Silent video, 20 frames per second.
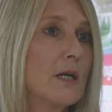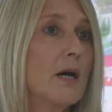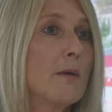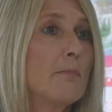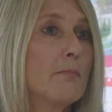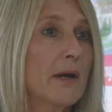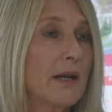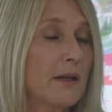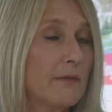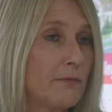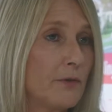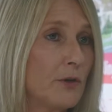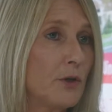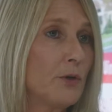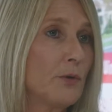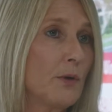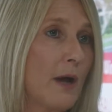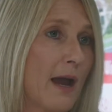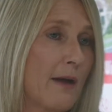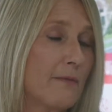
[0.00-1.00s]
But if
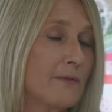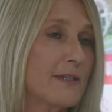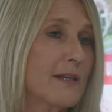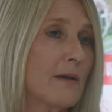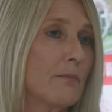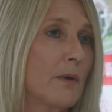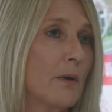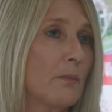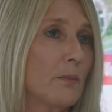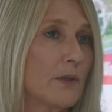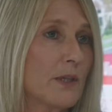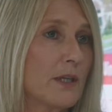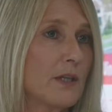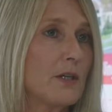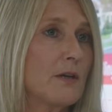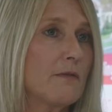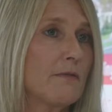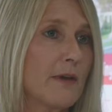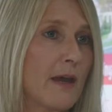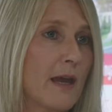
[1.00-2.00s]
you have someone within
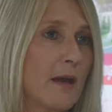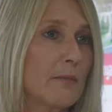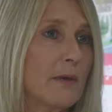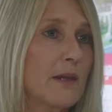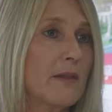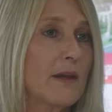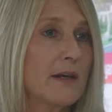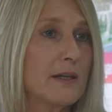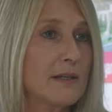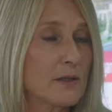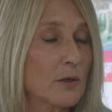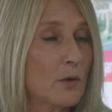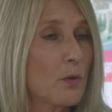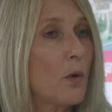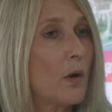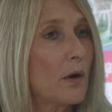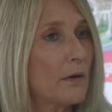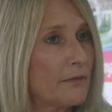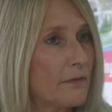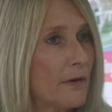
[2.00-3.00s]
your family that is a
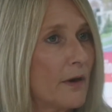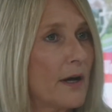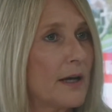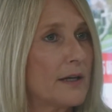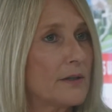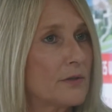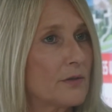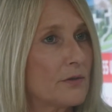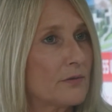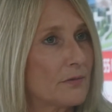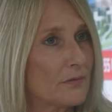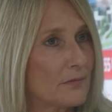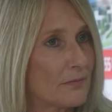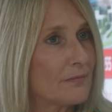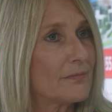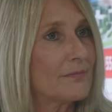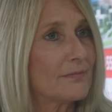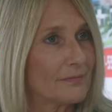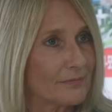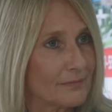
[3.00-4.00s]
qualified
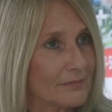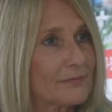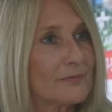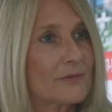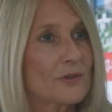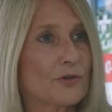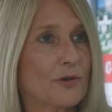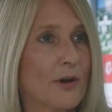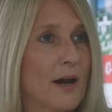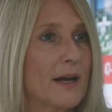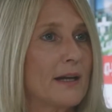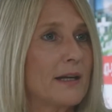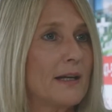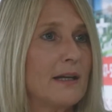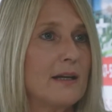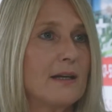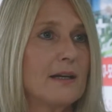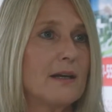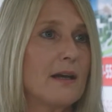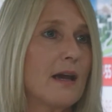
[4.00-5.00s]

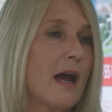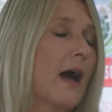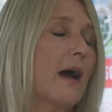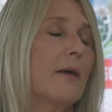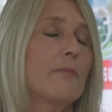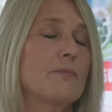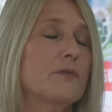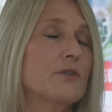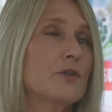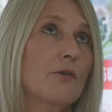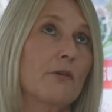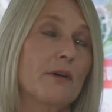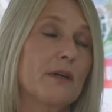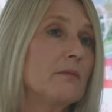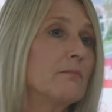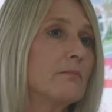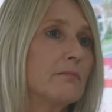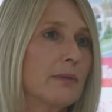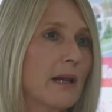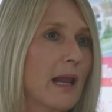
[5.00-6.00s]
plumber
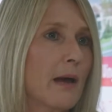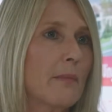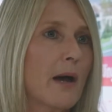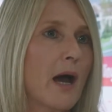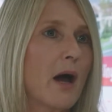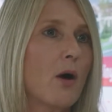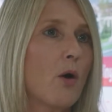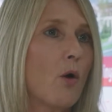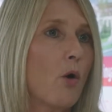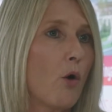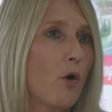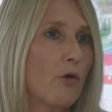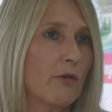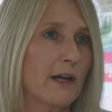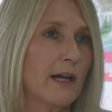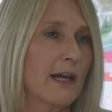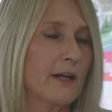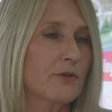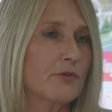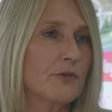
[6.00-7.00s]
or
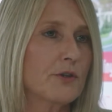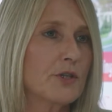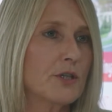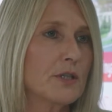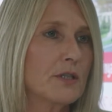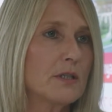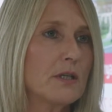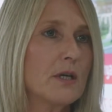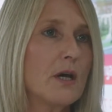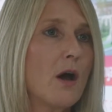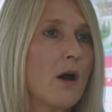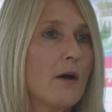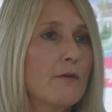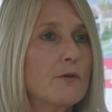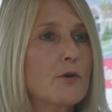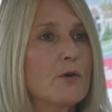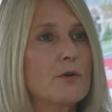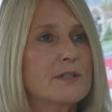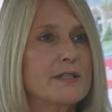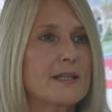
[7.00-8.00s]
electrician, of
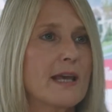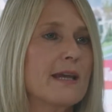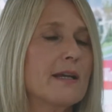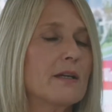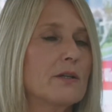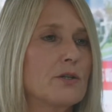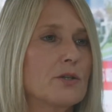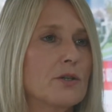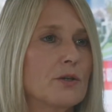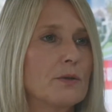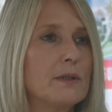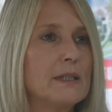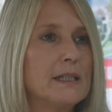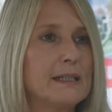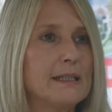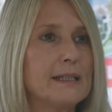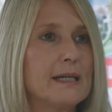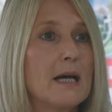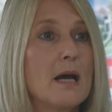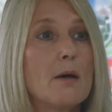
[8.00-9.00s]
course they can do
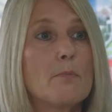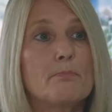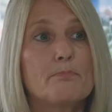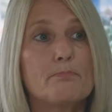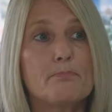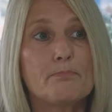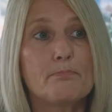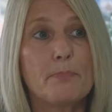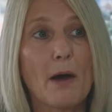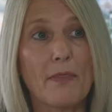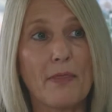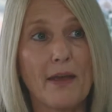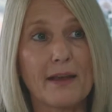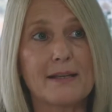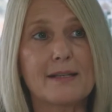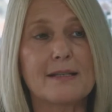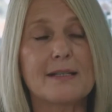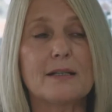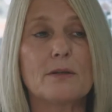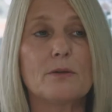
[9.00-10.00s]
it, but they
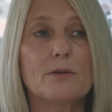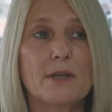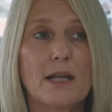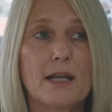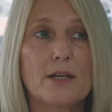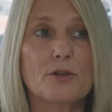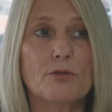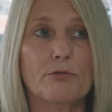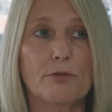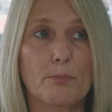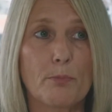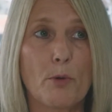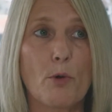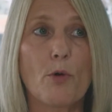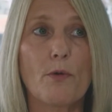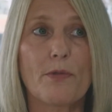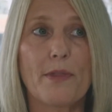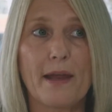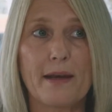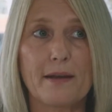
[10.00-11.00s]
still need to
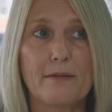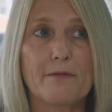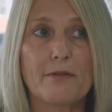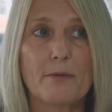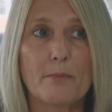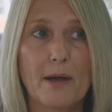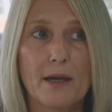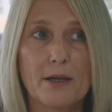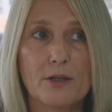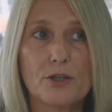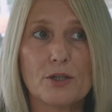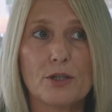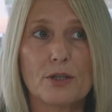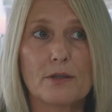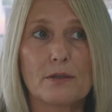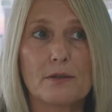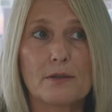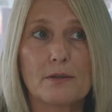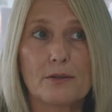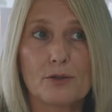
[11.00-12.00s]
report that
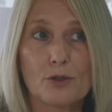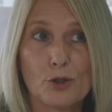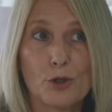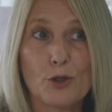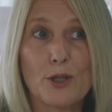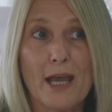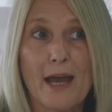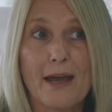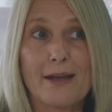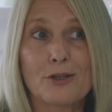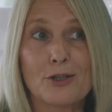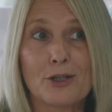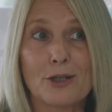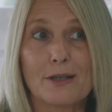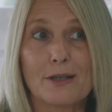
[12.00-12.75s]
information to the agent.